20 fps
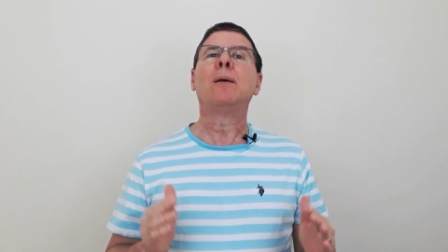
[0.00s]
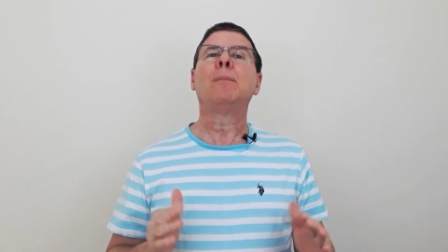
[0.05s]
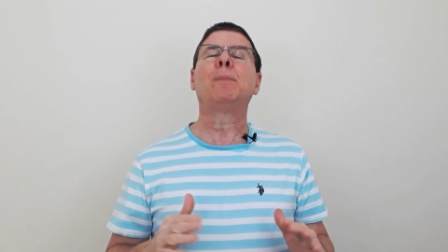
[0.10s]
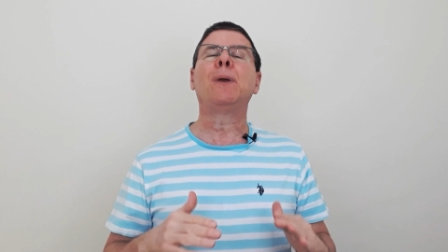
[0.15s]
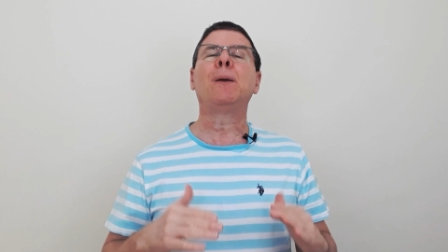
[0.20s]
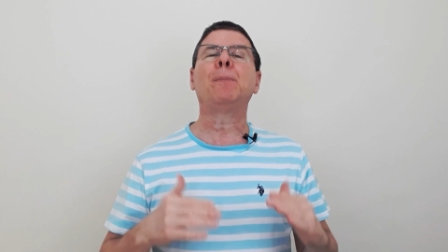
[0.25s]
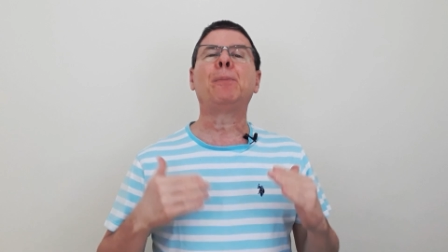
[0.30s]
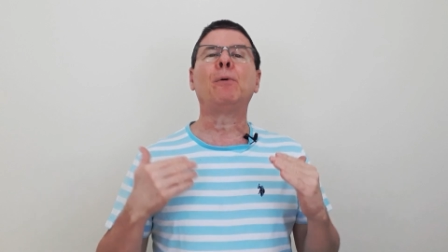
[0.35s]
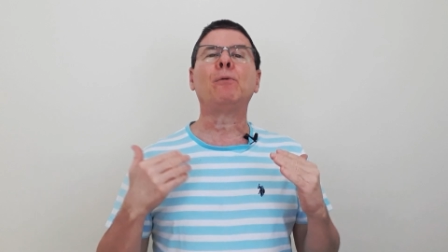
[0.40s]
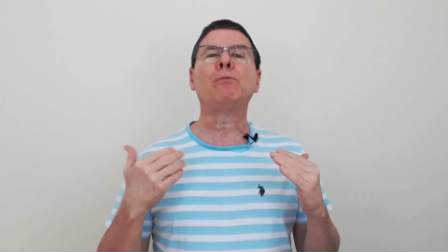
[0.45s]

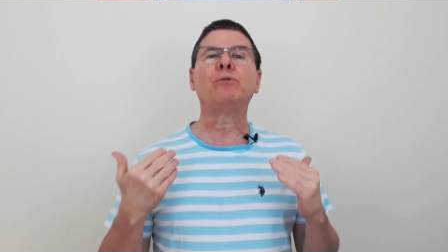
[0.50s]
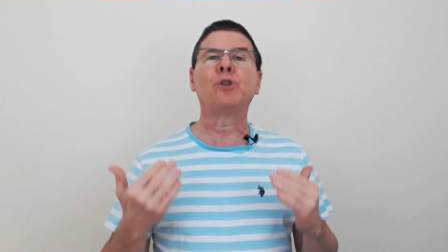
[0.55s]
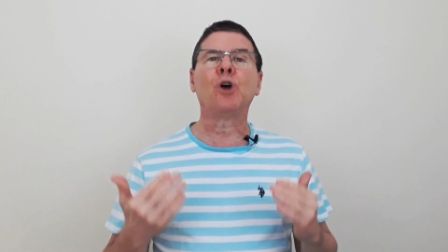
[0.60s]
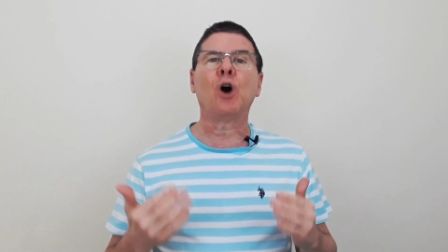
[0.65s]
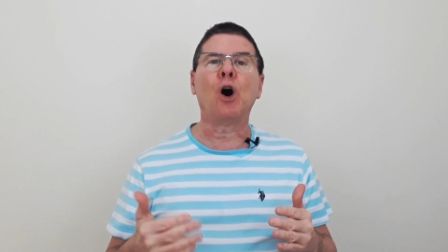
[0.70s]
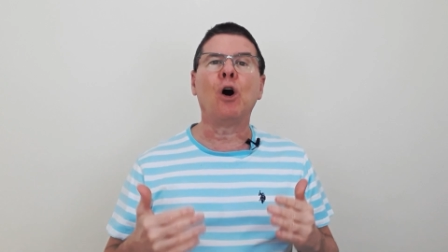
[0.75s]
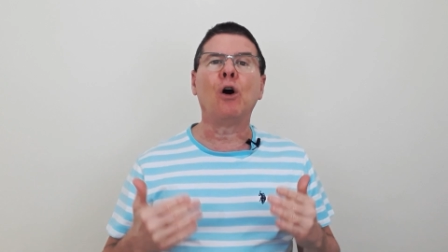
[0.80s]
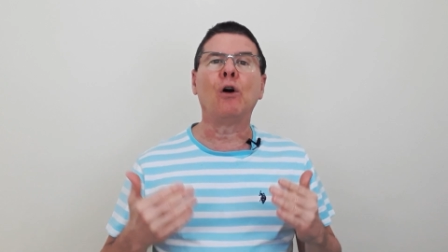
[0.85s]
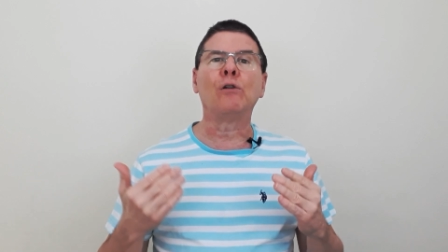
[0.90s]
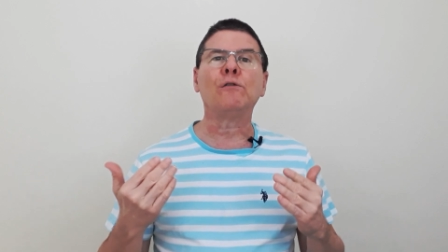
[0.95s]
people
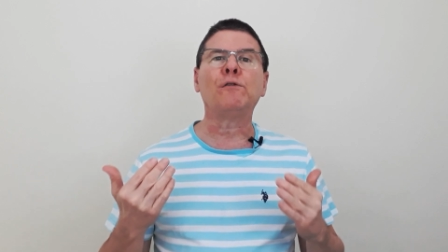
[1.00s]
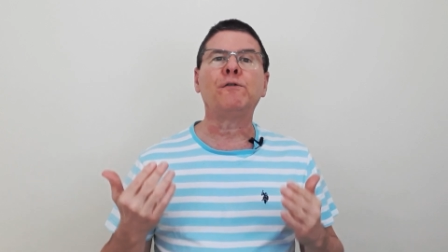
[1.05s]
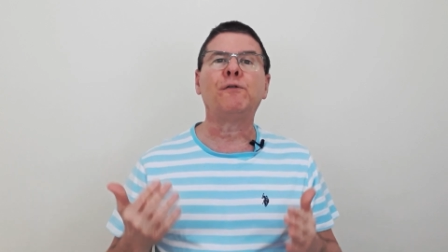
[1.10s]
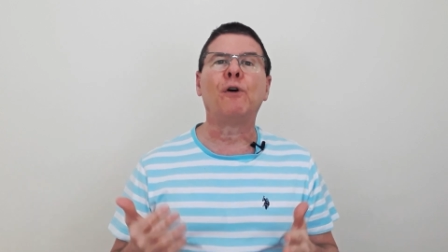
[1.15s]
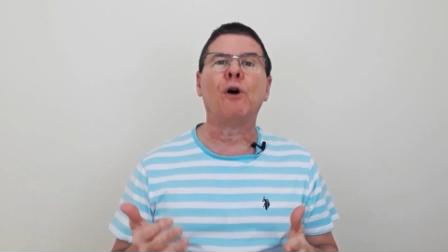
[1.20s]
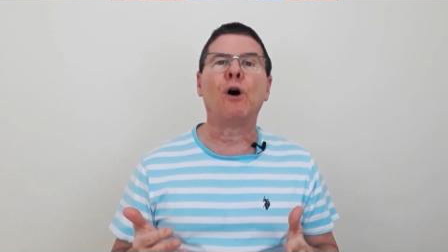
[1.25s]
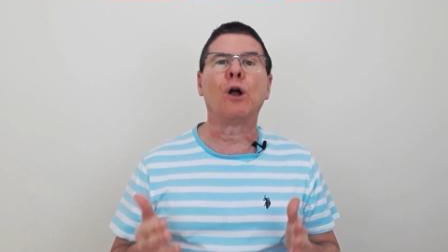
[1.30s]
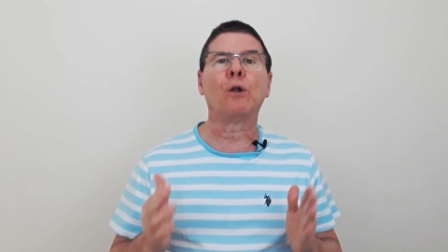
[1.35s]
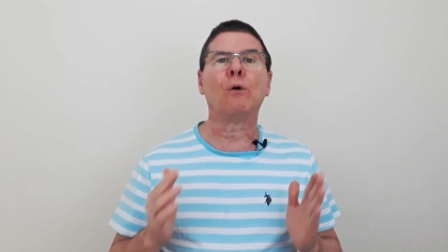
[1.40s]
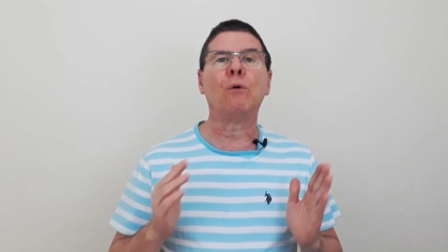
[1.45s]
don't
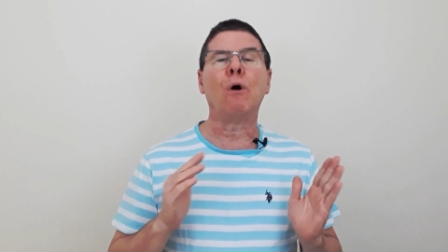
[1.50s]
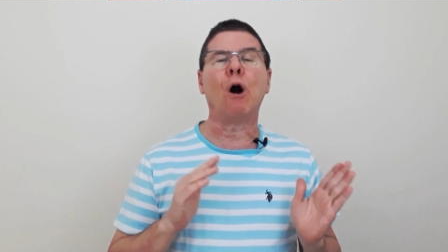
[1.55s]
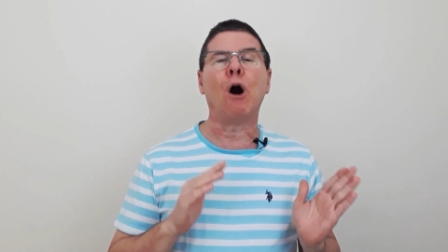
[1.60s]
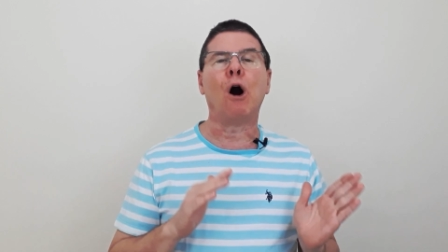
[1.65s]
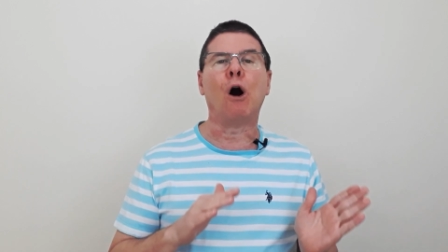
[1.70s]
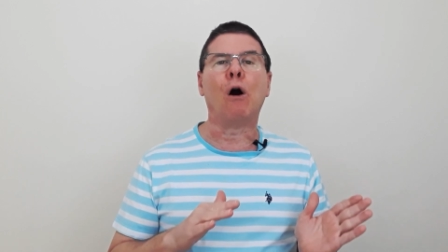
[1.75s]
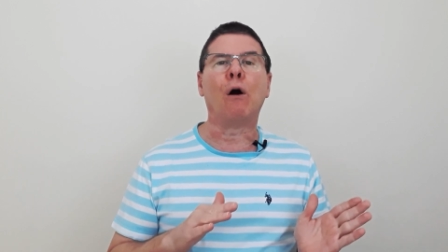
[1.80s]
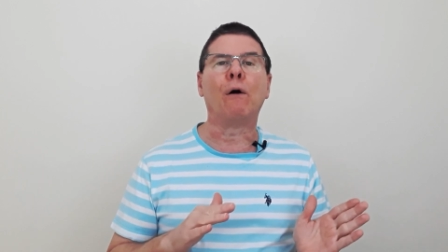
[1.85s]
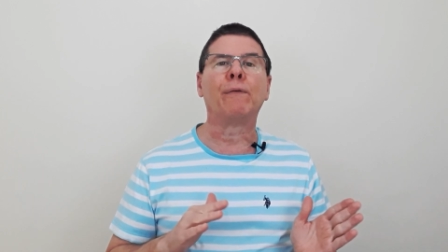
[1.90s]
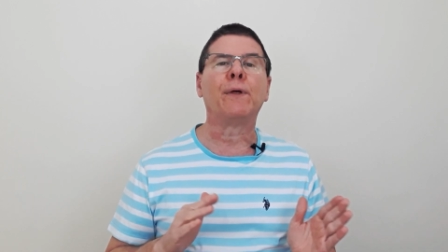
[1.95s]
follow
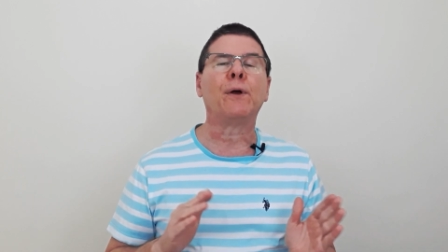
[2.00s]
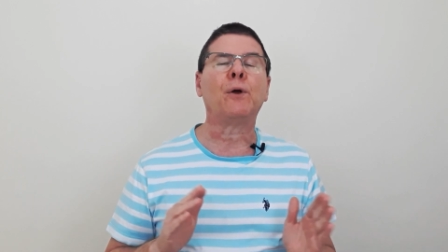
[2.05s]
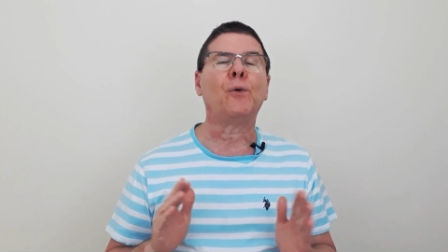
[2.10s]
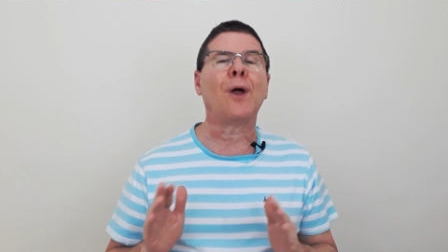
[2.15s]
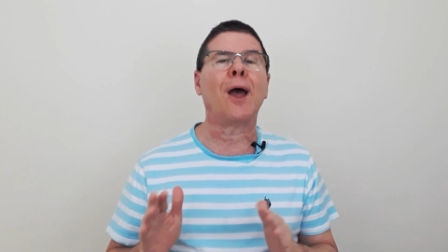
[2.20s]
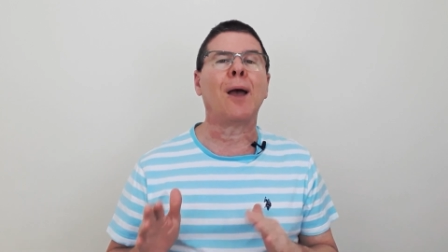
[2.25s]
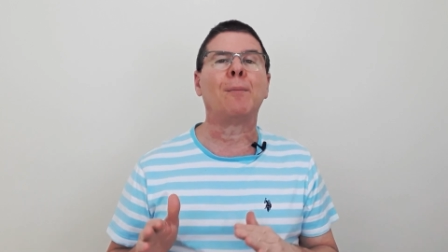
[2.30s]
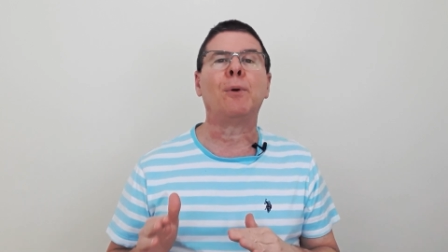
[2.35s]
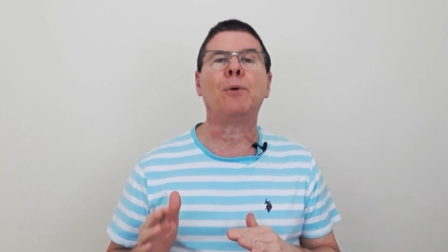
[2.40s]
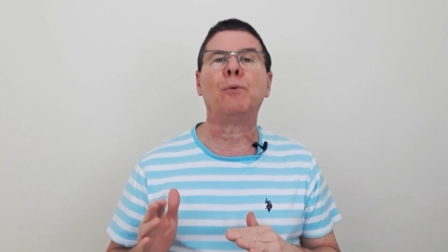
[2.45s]
all the
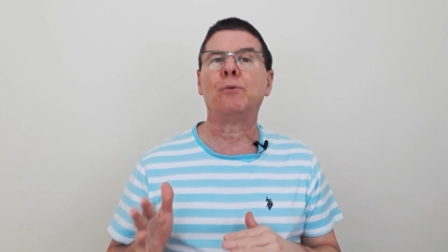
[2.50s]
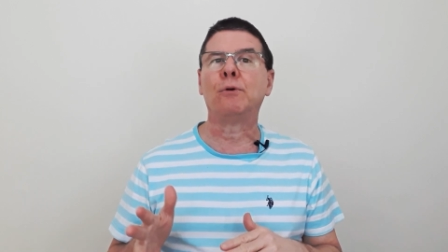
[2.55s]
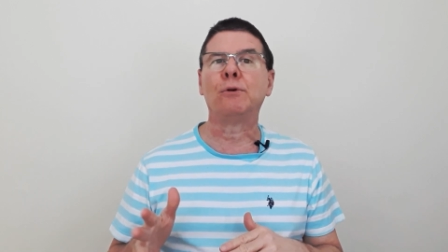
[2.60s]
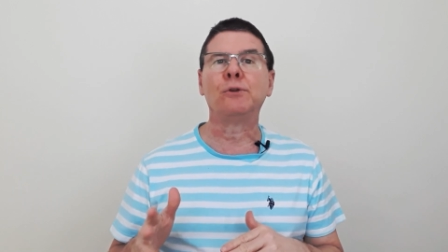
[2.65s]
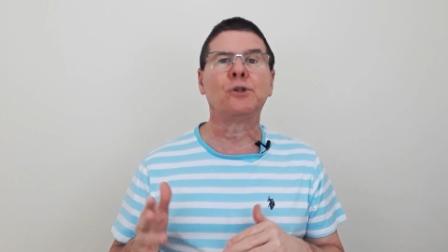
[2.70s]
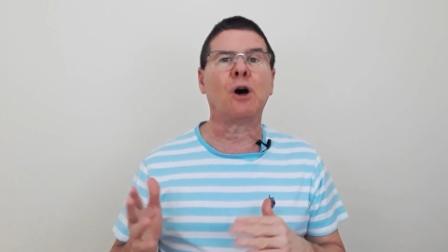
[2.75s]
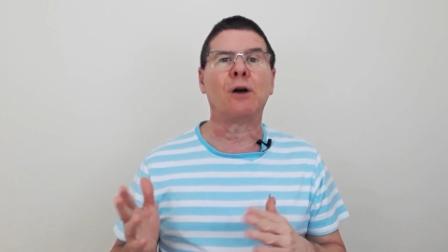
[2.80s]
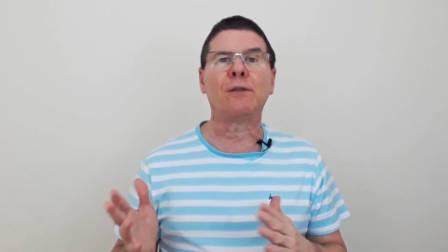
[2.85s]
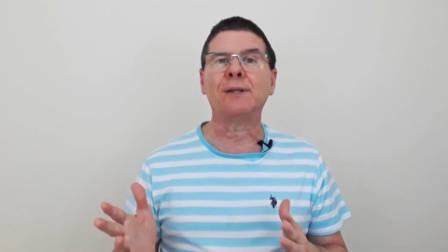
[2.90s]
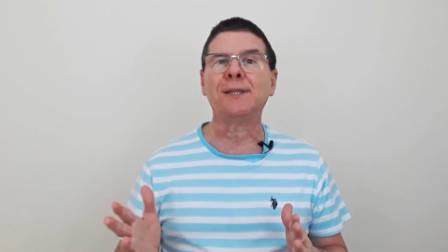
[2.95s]
grammar
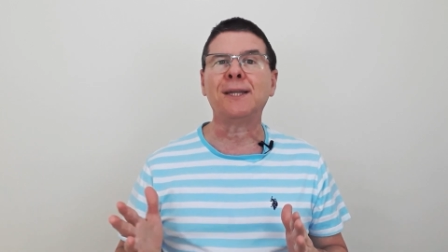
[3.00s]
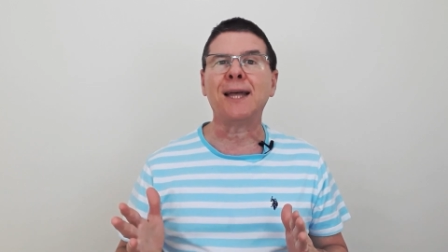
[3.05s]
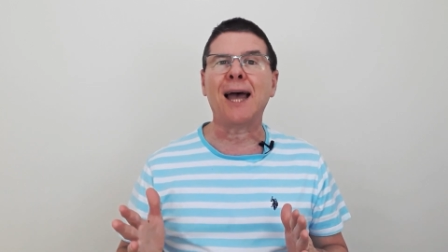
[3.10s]
rules all the